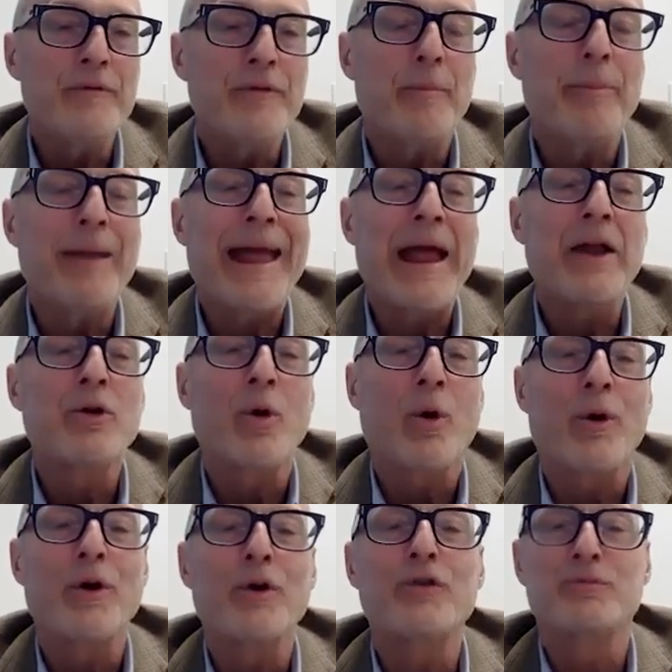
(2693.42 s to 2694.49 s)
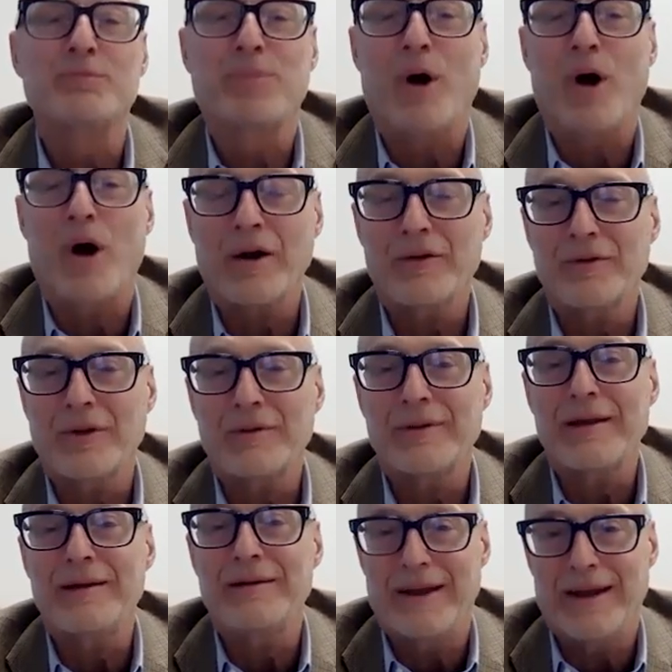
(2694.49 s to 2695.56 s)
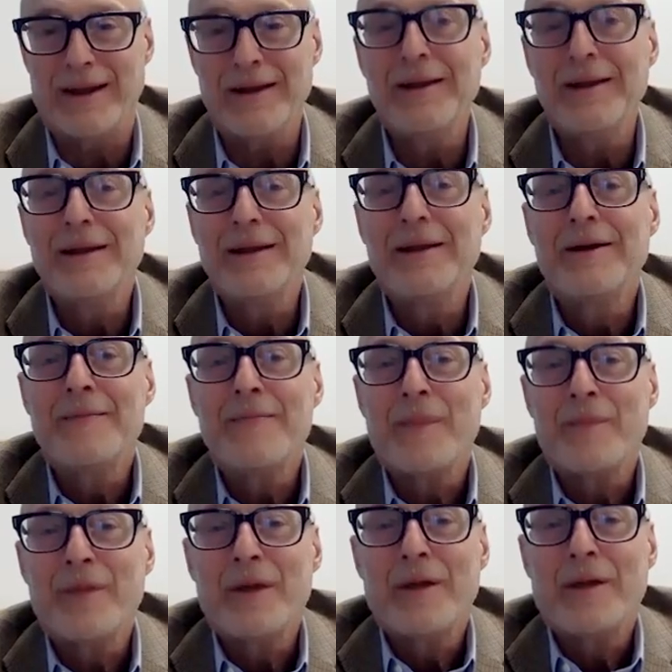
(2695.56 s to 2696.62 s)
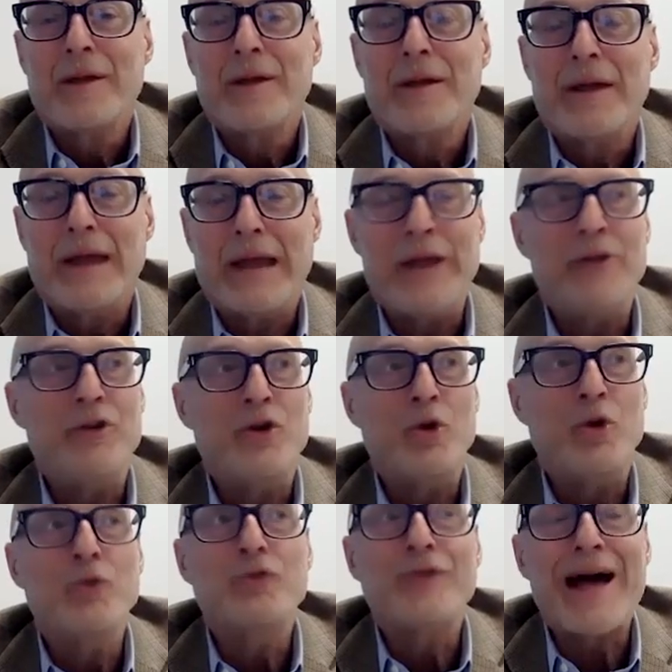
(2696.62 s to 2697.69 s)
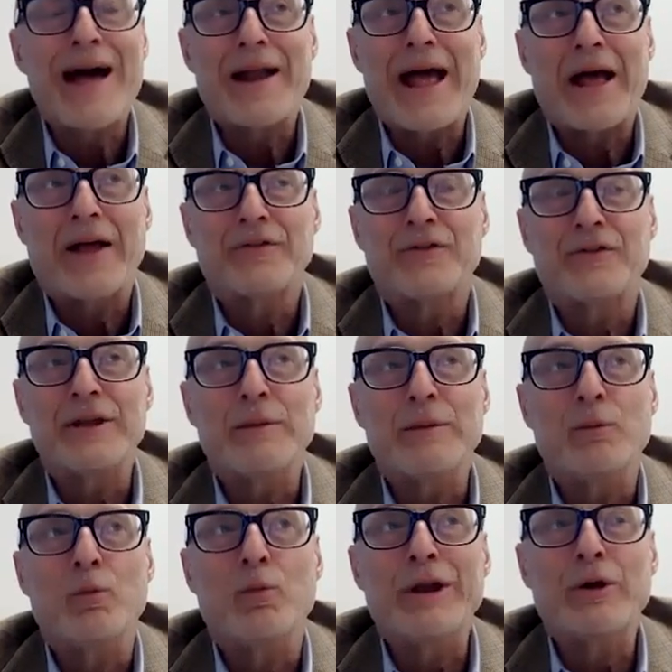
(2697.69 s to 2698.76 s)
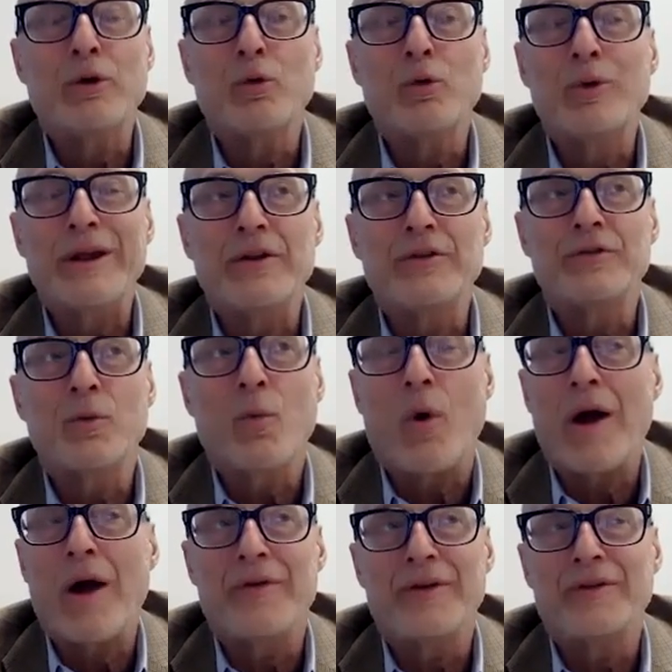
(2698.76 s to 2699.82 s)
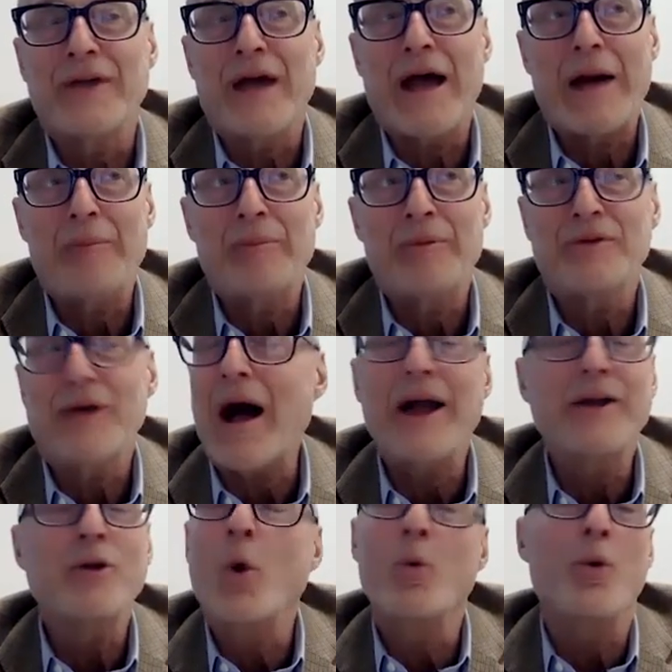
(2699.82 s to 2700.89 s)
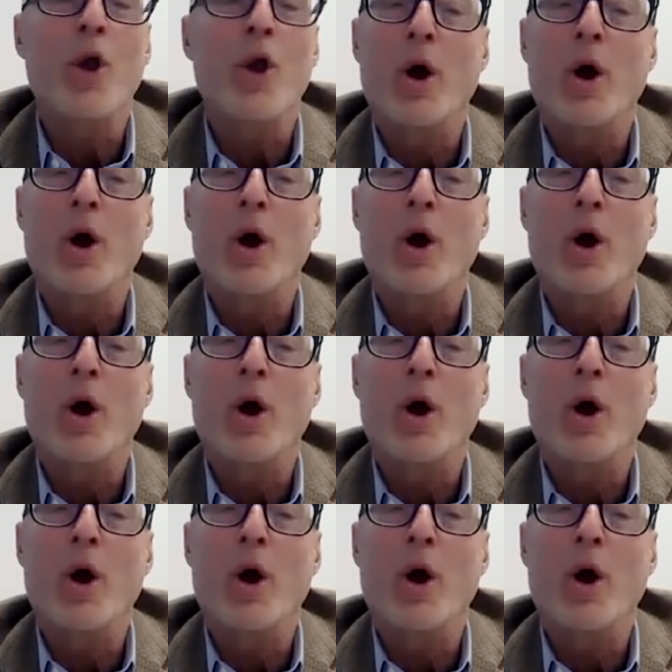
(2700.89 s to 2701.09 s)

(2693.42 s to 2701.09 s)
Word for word: of the Pandora's box that they did and use that as the real reason why this happened, I don't